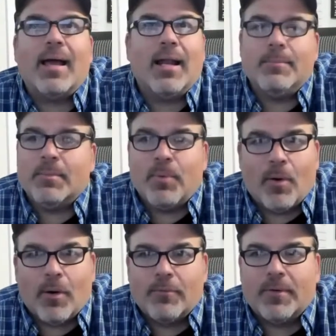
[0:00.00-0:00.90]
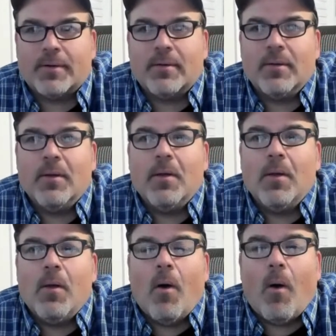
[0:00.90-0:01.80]
going to be perfect
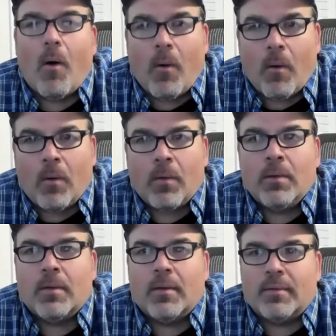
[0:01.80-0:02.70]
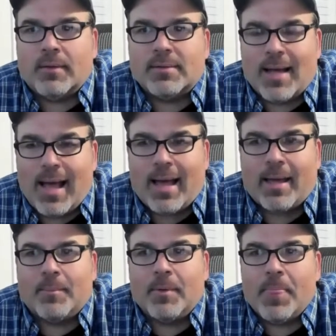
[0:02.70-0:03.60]
all the
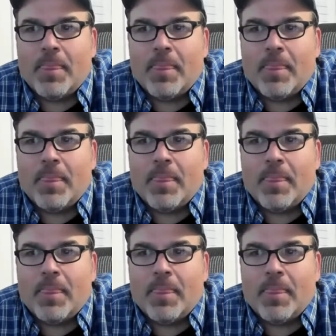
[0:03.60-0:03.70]
time.